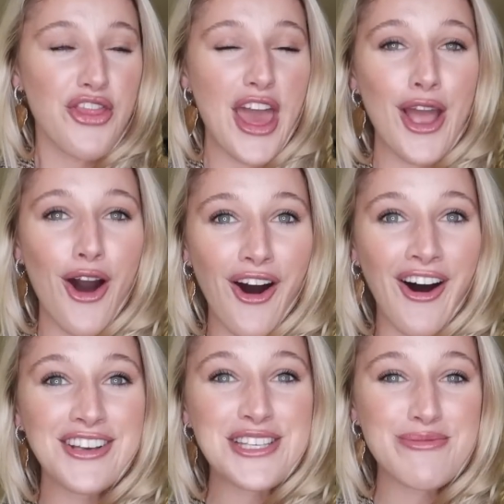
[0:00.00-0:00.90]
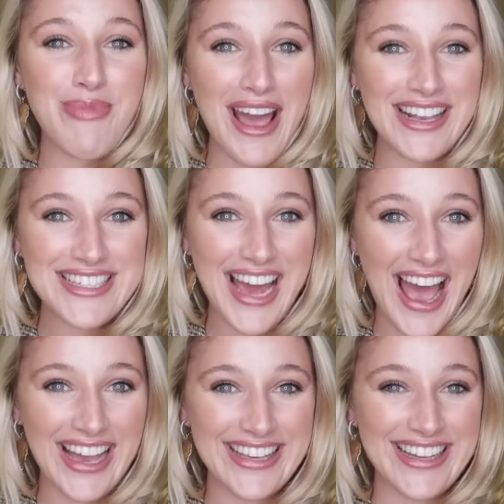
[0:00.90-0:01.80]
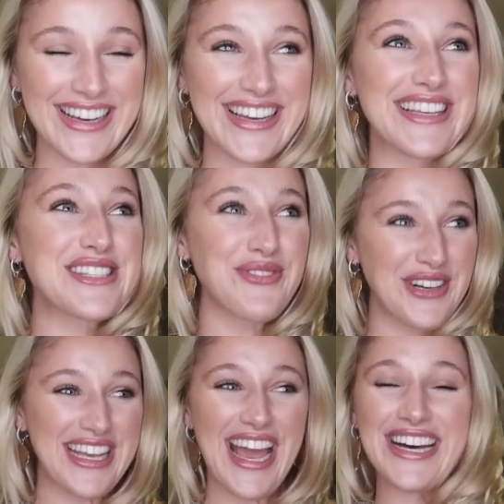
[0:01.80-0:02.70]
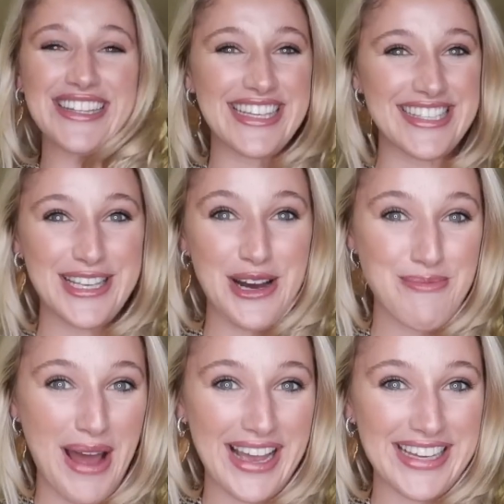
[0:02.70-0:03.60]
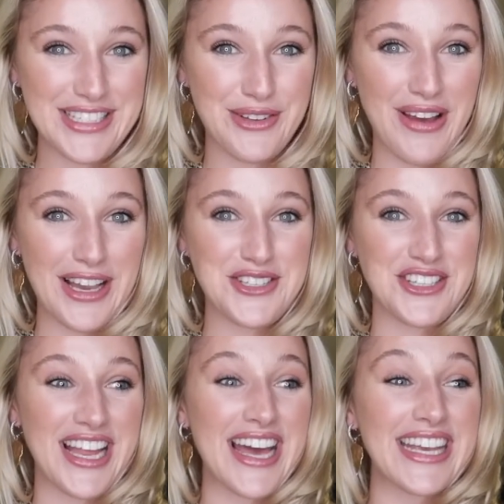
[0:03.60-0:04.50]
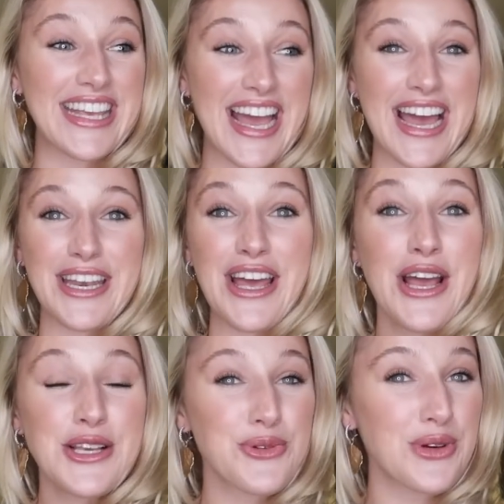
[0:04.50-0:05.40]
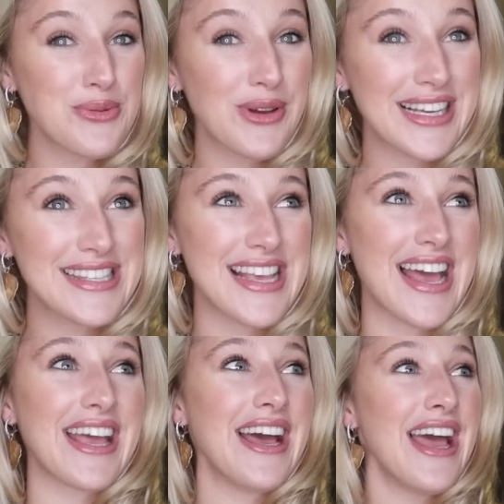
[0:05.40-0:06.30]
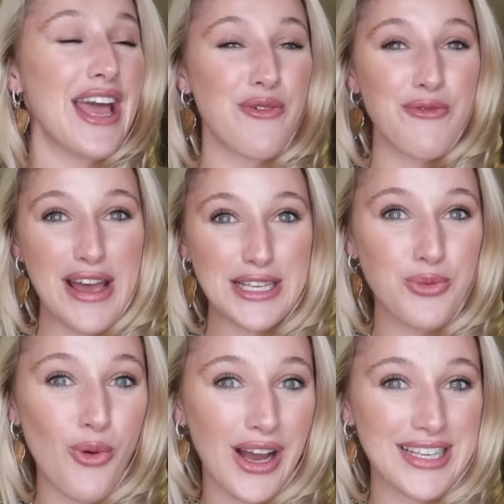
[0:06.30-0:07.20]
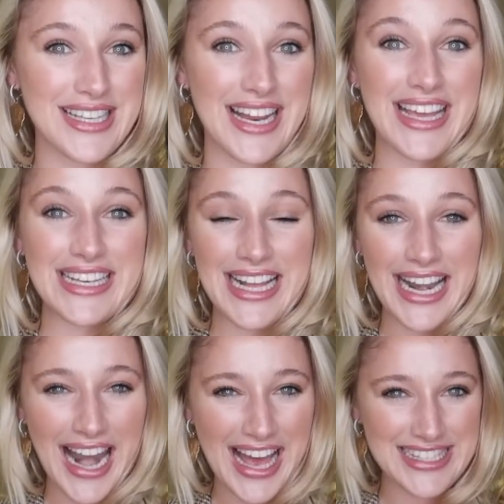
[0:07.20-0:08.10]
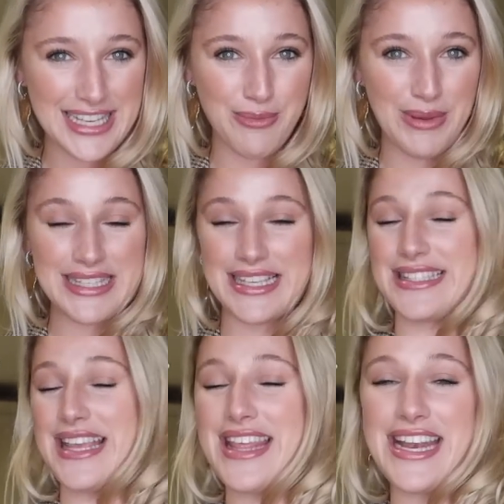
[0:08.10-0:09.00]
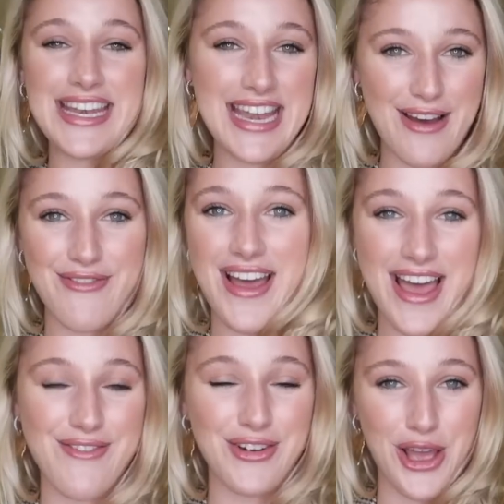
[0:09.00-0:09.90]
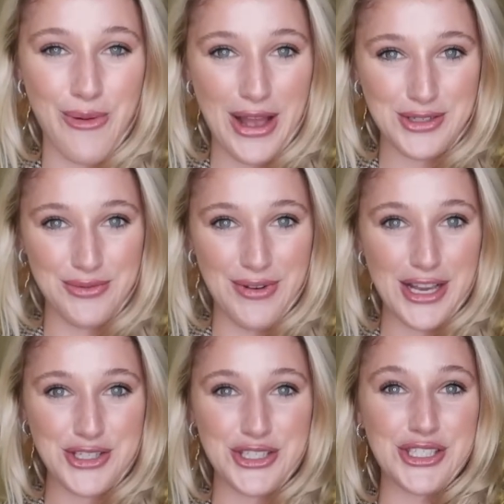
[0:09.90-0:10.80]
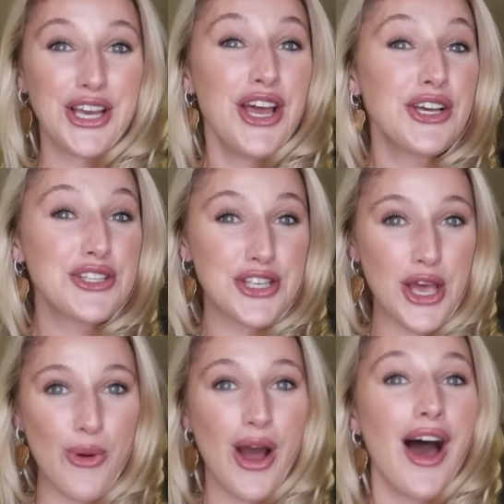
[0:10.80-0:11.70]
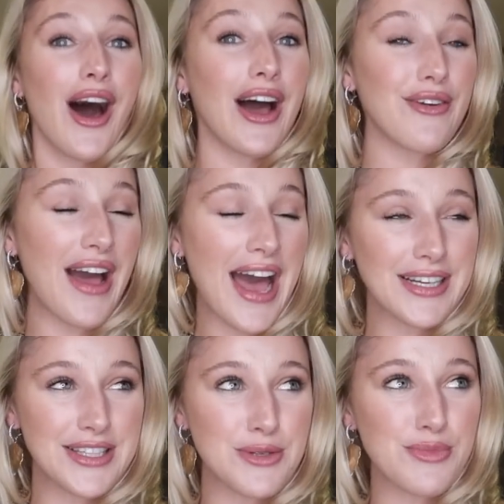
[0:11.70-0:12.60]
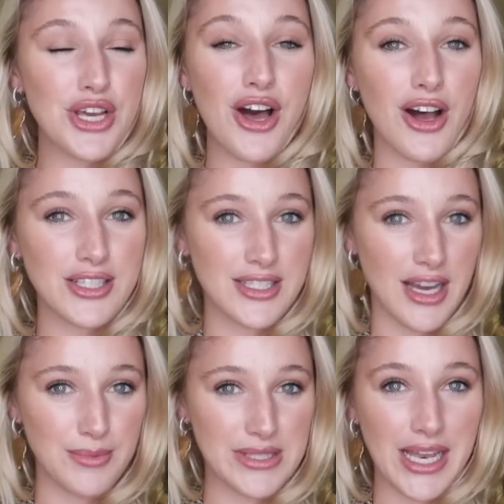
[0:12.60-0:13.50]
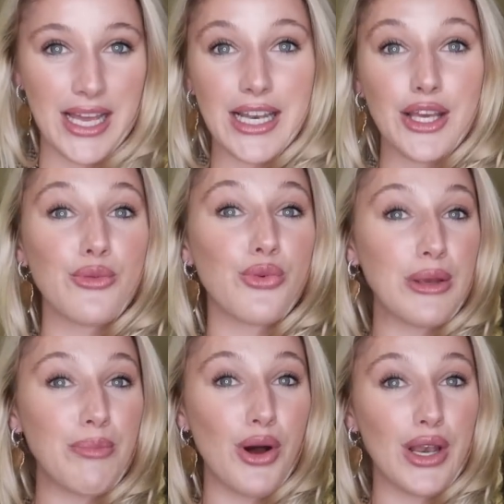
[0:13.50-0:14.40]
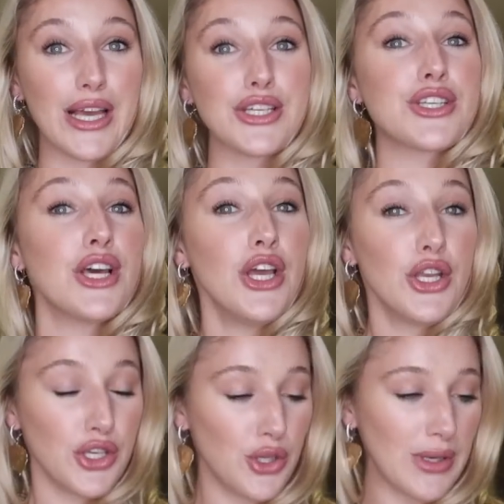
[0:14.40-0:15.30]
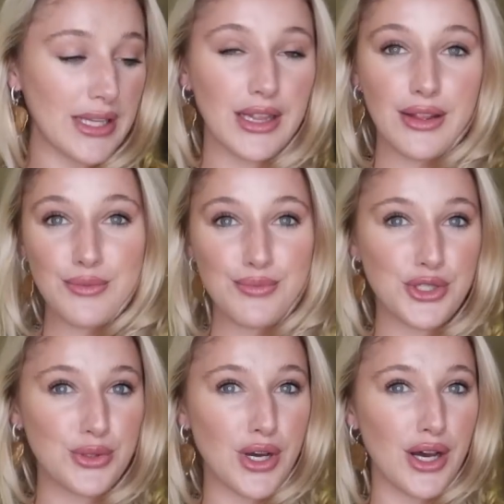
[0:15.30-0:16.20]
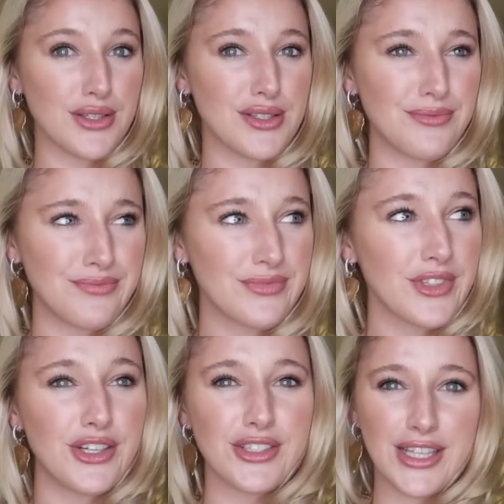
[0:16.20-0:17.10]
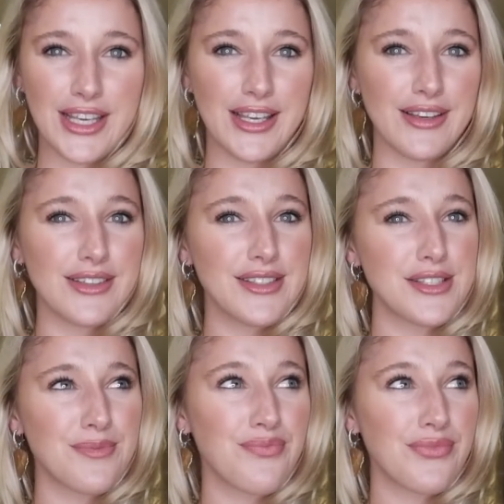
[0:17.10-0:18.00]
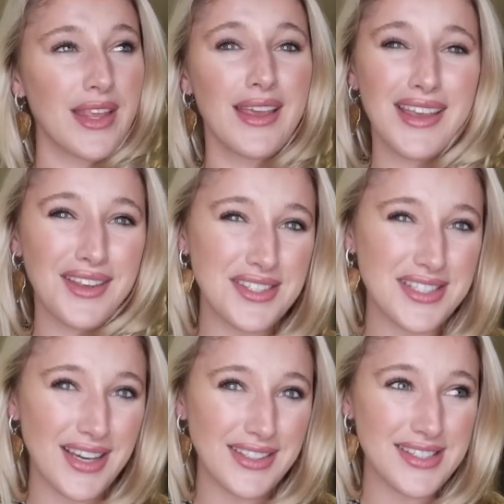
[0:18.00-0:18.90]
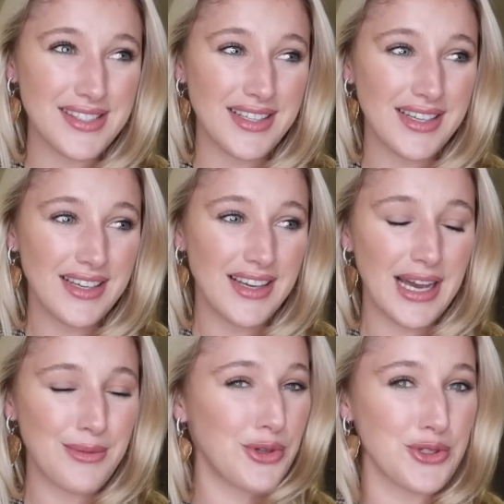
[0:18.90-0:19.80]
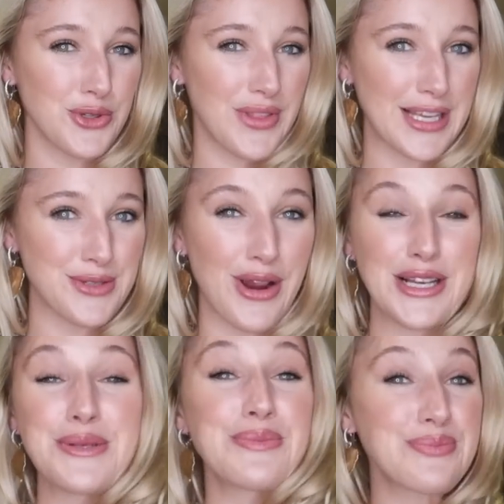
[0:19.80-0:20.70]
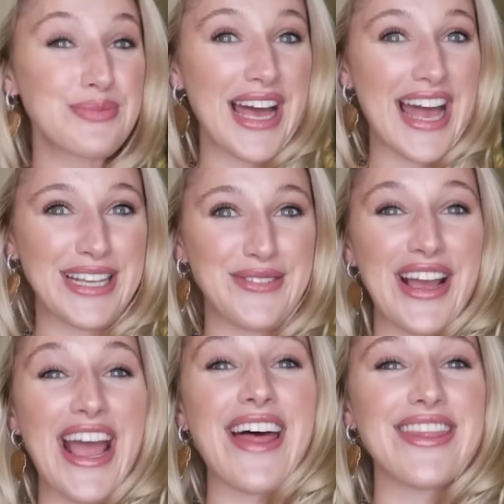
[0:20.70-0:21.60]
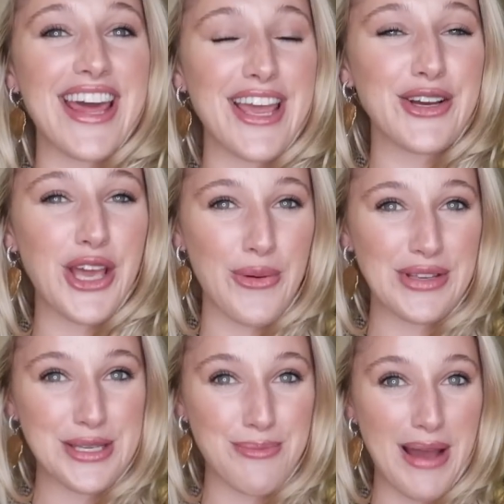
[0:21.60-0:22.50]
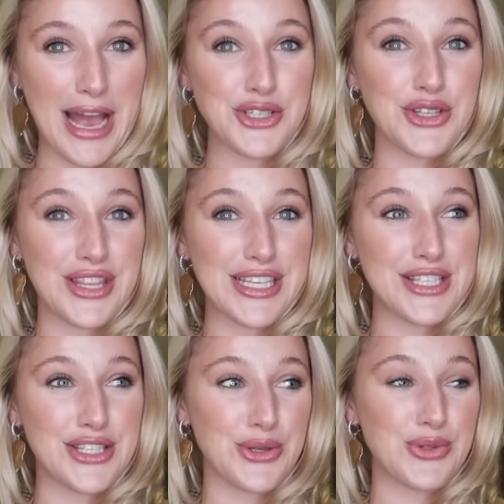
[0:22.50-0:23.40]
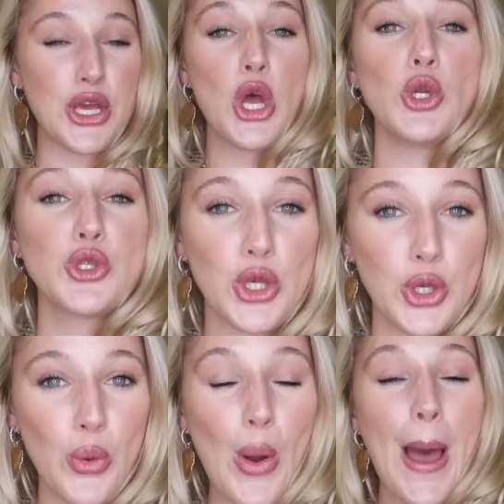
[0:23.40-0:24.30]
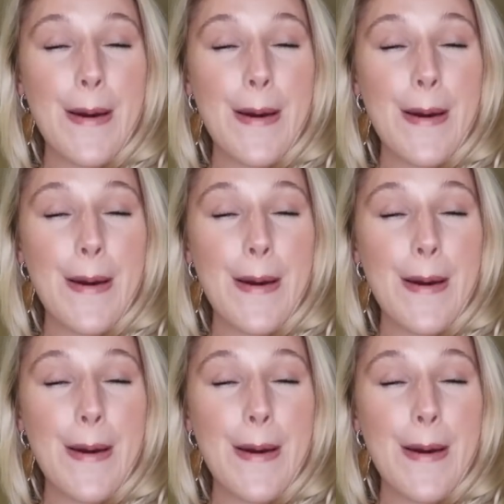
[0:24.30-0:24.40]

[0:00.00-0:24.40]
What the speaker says: They are spectacular. It's funny how things come back into fashion. And again, it's always when I say, invest wisely in classic pieces and they never ever go out of fashion. So I've had them tarted up slightly, repolished, new little doodahs on the heels. Heel studs? I'm not sure that's right. But anyway, and they are going to match this suit to